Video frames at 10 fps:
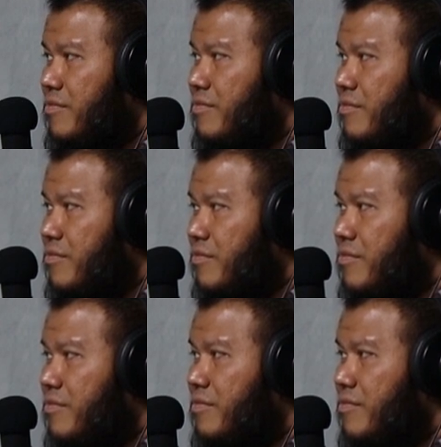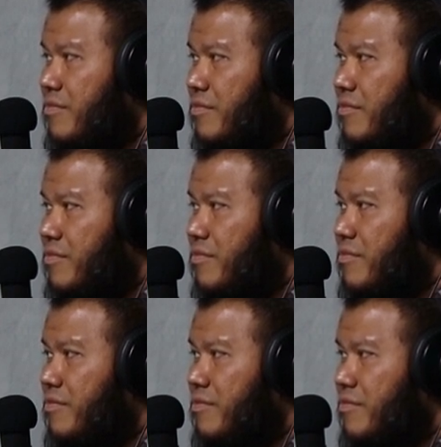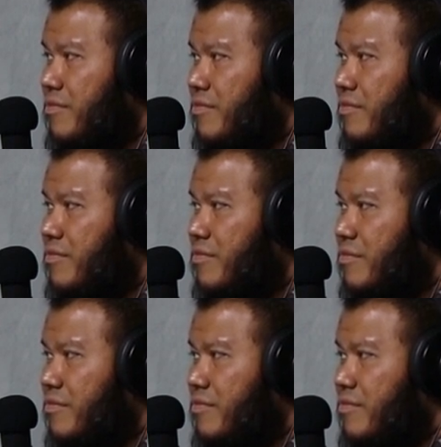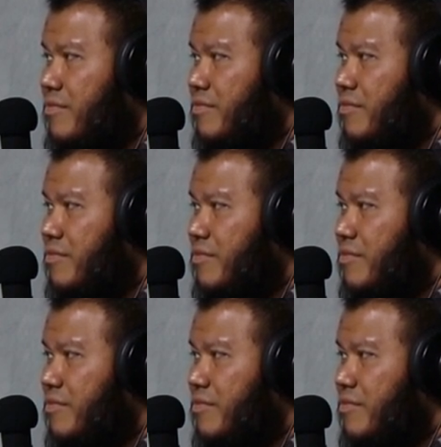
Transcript: This person isn't speaking.